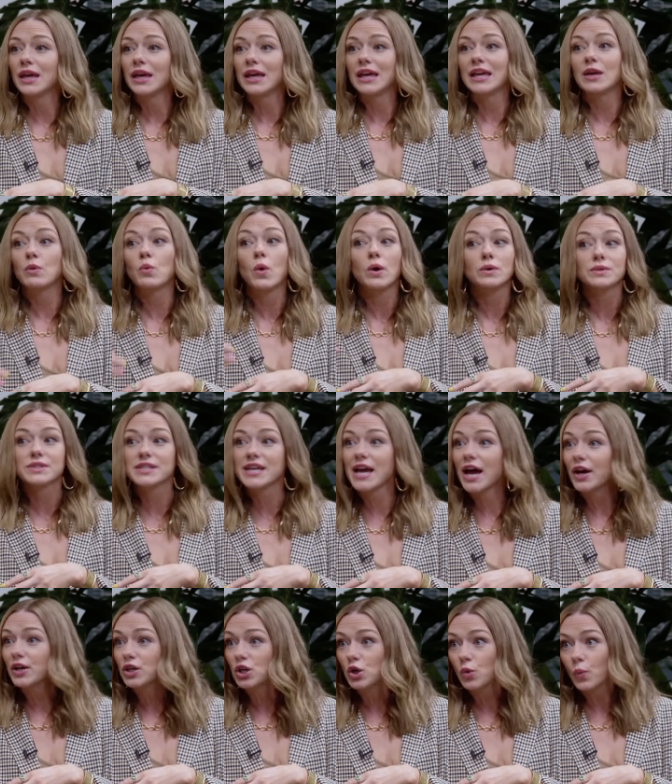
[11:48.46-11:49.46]
He won't
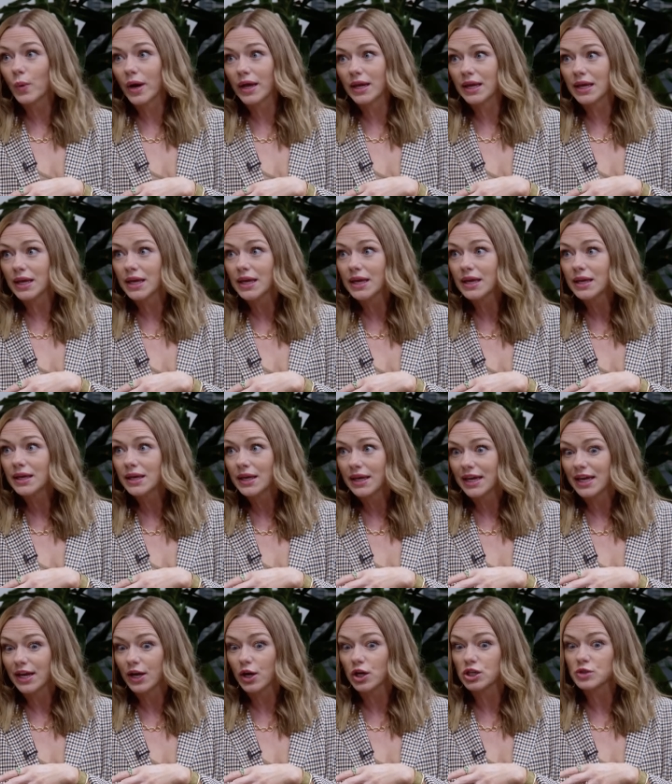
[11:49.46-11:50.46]
tell you what he
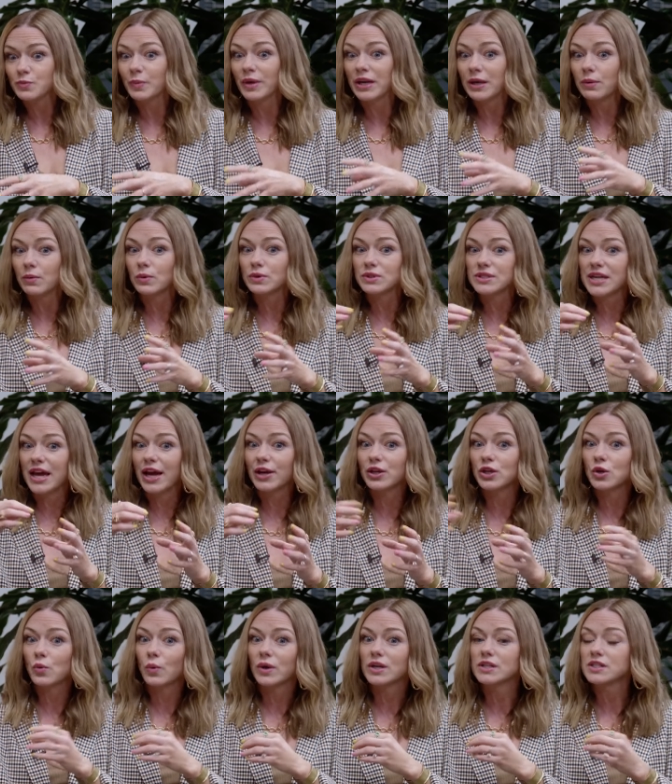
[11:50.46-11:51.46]
hears, but he will tell
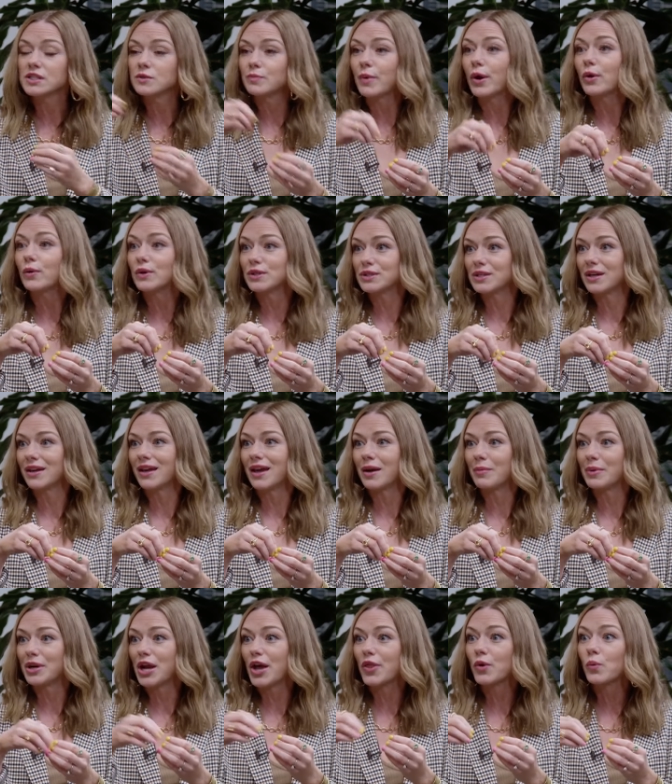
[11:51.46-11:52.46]
you what is spoken to him.
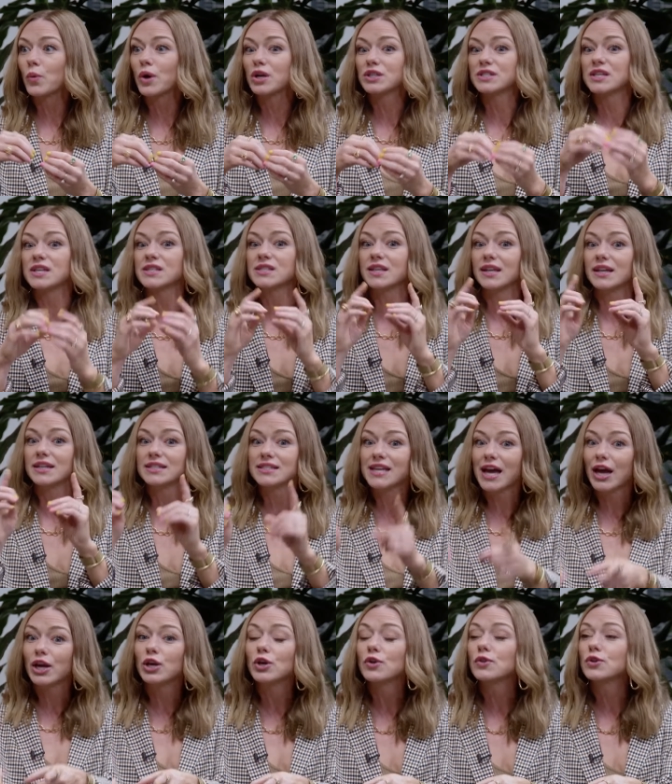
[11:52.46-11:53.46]
In other words, he's going to
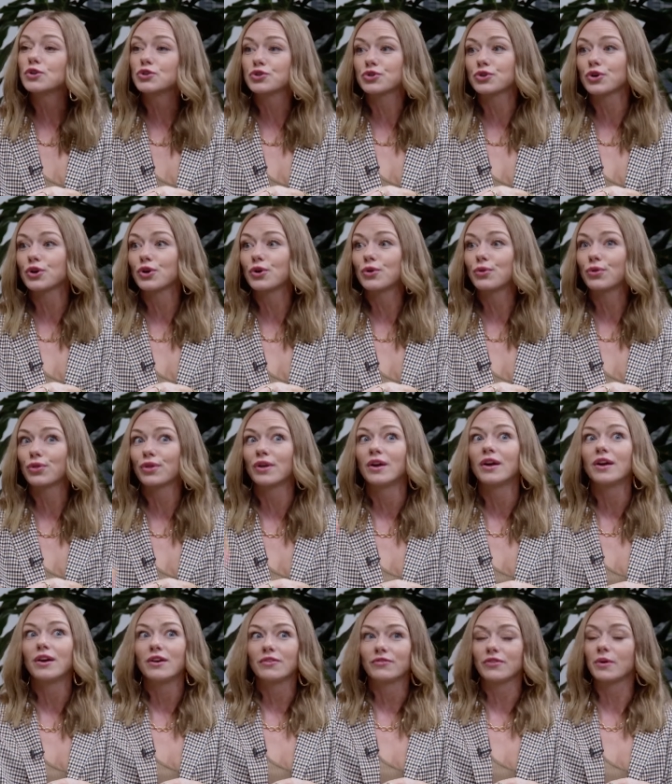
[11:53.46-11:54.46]
tell you the truth
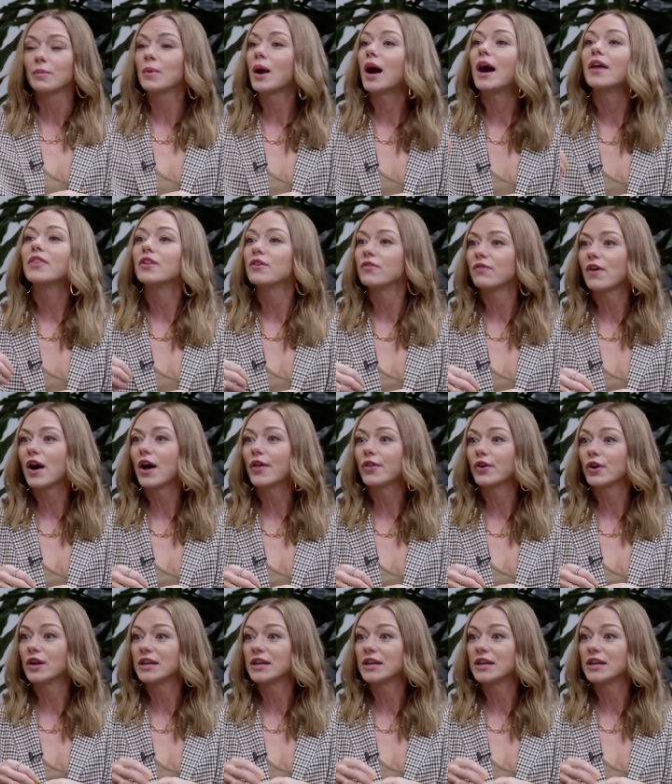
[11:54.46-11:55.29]
from God the Father.